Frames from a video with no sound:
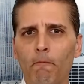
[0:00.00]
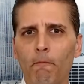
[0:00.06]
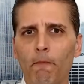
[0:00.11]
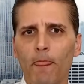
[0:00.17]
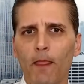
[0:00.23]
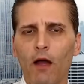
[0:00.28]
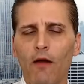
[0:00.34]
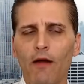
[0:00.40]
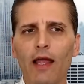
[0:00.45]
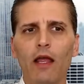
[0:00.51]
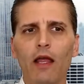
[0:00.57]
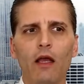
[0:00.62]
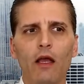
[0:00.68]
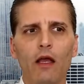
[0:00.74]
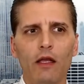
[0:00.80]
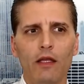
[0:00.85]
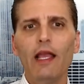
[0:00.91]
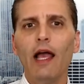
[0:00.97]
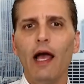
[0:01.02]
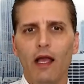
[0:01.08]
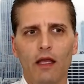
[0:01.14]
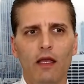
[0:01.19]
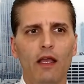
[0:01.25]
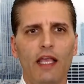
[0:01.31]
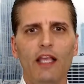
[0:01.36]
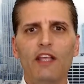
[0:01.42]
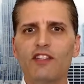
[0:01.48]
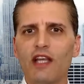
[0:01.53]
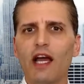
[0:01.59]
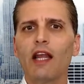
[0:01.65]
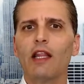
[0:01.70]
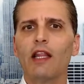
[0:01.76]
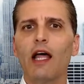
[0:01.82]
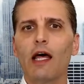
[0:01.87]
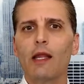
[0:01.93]
All right? Yeah, he's got a
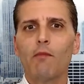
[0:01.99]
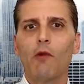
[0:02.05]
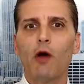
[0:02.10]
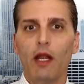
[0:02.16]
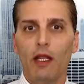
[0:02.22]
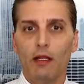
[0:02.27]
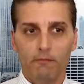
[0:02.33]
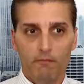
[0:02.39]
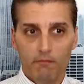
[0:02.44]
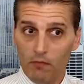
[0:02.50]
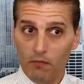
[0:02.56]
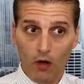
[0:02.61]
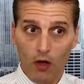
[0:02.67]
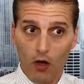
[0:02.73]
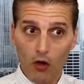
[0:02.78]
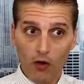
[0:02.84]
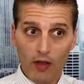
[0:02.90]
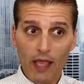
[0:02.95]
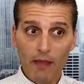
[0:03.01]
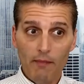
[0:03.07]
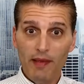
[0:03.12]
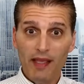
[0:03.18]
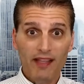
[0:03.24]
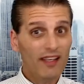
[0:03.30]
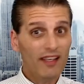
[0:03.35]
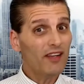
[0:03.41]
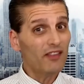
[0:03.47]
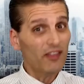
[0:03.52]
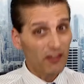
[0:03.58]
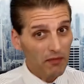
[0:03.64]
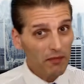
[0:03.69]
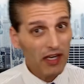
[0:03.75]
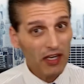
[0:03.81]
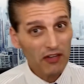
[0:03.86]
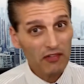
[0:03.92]
lot of money. Okay, big deal. Doesn't
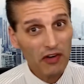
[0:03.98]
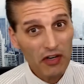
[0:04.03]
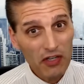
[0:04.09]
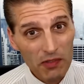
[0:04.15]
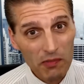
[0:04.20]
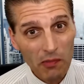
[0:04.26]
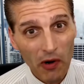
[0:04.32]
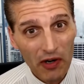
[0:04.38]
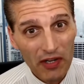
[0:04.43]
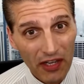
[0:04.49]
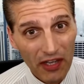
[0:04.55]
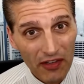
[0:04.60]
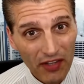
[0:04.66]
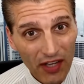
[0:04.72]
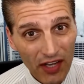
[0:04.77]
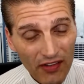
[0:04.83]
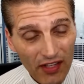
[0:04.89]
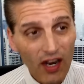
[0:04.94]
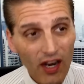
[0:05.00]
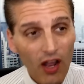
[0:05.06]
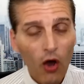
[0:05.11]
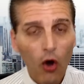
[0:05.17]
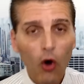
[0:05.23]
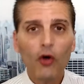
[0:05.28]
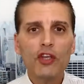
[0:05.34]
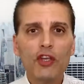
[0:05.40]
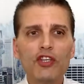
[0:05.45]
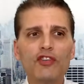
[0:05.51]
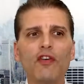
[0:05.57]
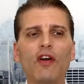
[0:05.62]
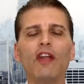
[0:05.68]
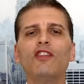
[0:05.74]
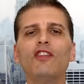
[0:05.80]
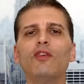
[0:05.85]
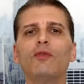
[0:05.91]
mean he's very smart now, does it? All he's trying
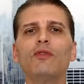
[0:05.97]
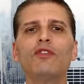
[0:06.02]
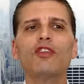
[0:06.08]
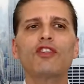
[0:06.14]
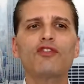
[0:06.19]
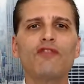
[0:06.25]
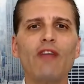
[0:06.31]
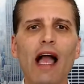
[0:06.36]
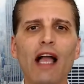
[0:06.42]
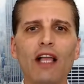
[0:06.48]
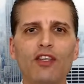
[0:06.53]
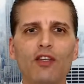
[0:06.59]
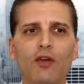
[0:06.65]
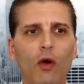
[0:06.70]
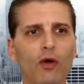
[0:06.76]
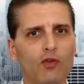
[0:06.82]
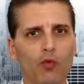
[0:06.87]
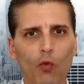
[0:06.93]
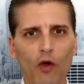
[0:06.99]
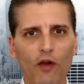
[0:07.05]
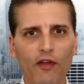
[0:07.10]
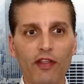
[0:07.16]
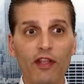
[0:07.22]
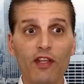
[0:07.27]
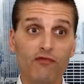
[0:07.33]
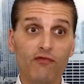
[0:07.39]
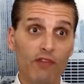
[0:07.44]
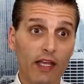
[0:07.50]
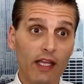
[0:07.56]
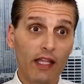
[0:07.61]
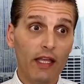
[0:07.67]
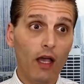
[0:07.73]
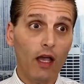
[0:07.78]
to do is distract you. Oh, it's worthless? Really?